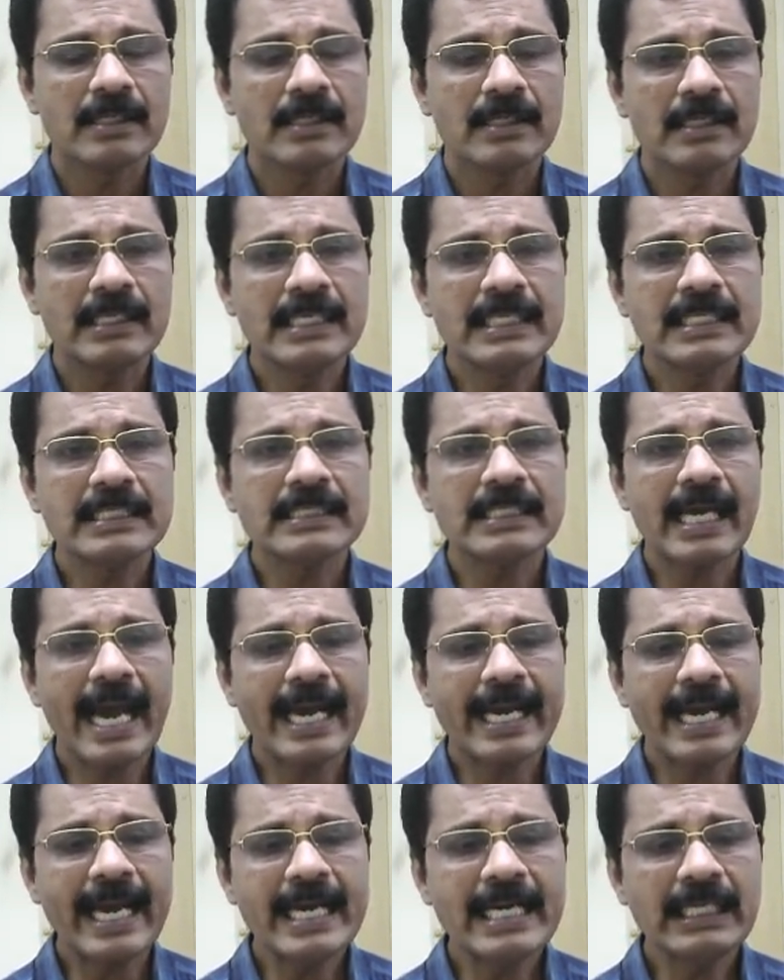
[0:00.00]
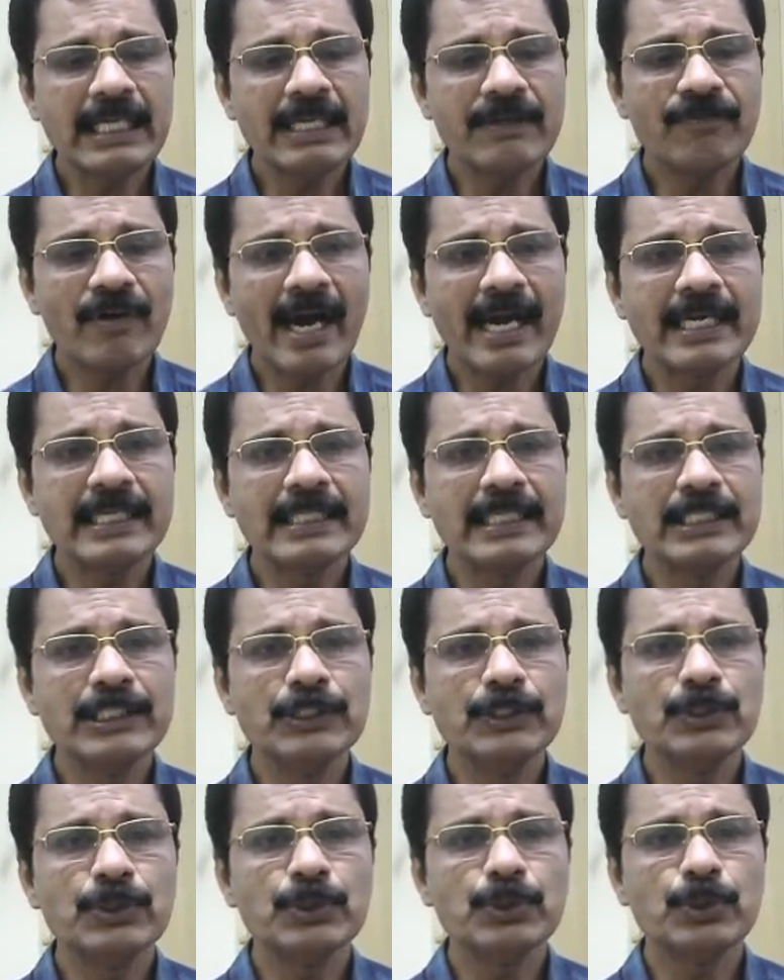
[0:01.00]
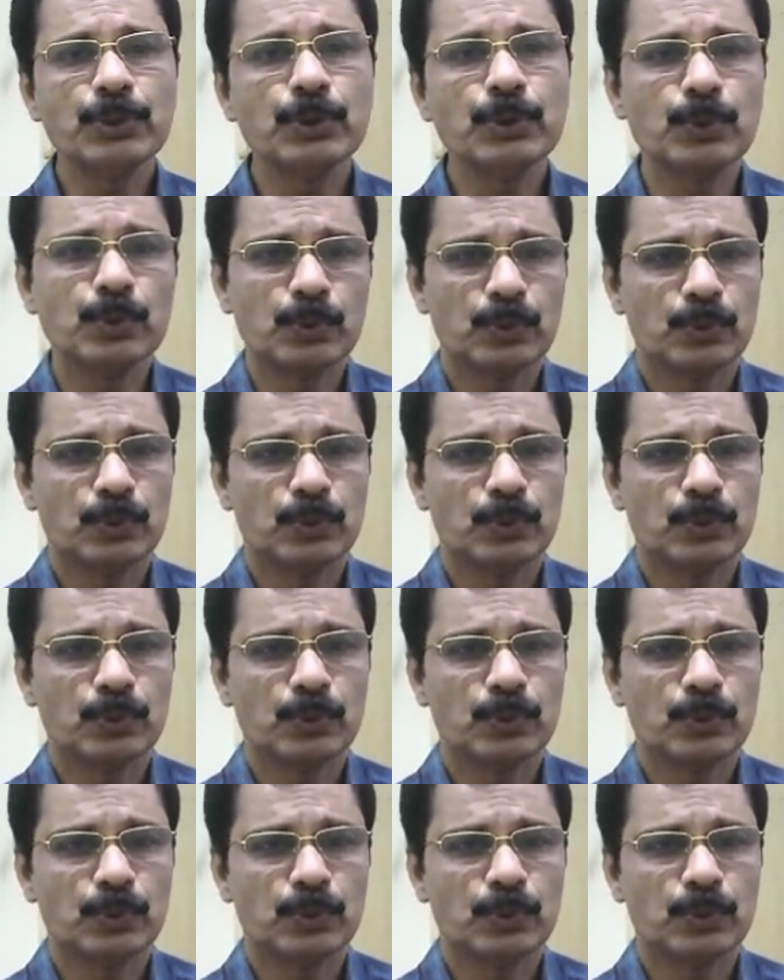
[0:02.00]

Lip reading: is again divided into two.